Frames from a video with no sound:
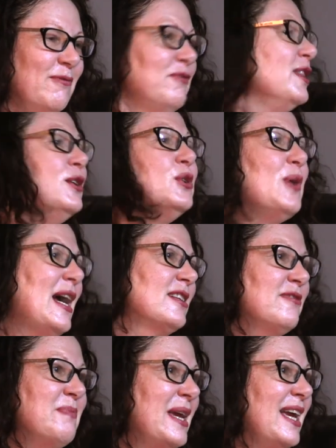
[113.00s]
flew out
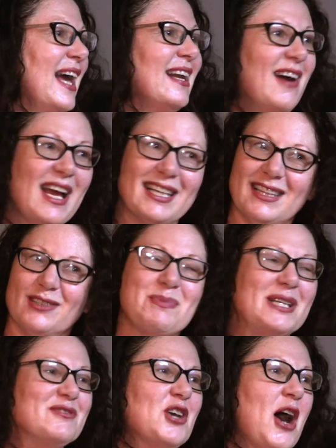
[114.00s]
of me and I had a little
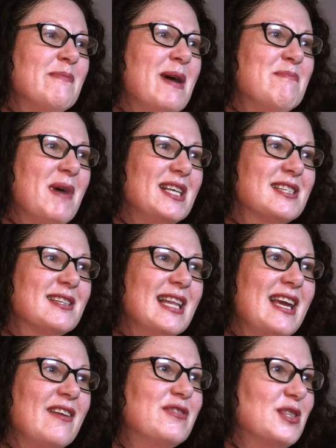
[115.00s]
bit of time up my
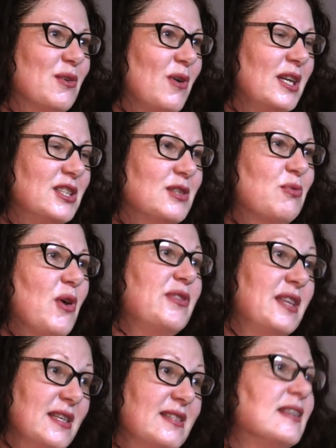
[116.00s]
sleeve, so I just
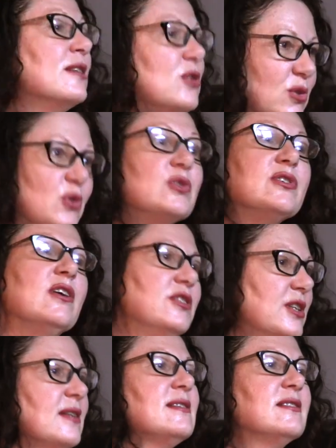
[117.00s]
wrote this and it also
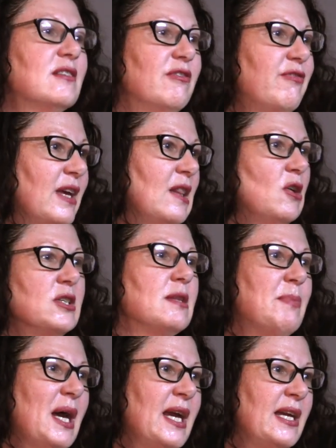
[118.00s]
just fell onto
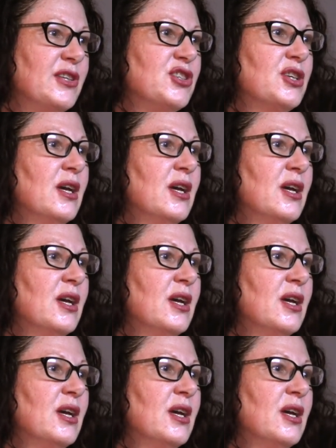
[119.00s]
the page.